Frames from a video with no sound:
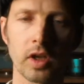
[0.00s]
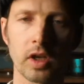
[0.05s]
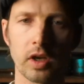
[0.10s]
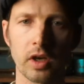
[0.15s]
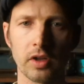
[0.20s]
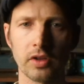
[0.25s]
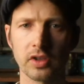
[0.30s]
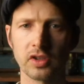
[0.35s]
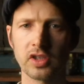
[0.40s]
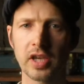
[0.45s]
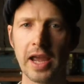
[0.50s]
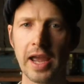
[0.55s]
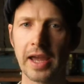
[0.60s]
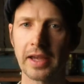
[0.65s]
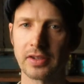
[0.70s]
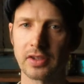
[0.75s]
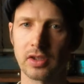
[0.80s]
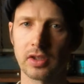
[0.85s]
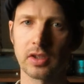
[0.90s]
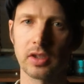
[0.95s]
And the
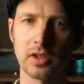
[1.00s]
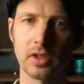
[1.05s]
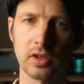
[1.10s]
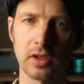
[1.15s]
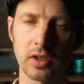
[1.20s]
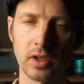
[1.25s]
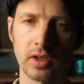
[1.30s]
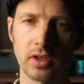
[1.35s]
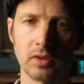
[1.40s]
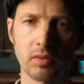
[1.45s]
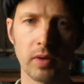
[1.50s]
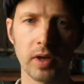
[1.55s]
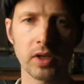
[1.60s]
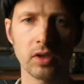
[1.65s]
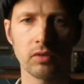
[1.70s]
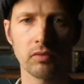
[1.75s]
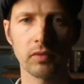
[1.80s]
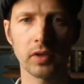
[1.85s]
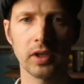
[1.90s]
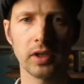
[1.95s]
test is when
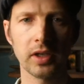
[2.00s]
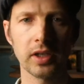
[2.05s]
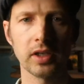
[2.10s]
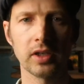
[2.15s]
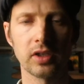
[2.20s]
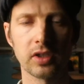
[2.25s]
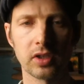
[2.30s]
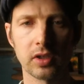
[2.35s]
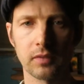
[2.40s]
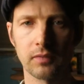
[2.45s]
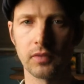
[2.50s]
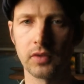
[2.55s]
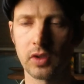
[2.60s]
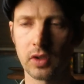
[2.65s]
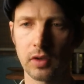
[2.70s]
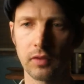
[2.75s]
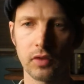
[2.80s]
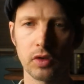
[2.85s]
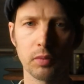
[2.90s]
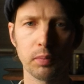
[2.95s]
you release.
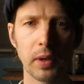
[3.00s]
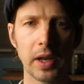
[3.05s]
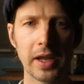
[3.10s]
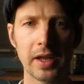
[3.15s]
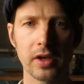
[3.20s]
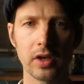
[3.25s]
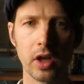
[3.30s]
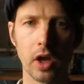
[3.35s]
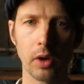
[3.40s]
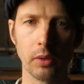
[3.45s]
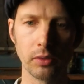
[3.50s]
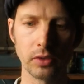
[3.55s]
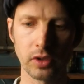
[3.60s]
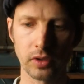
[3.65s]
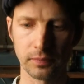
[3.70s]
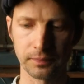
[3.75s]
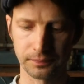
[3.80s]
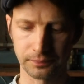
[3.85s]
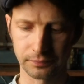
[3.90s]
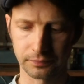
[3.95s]
So if you play a note,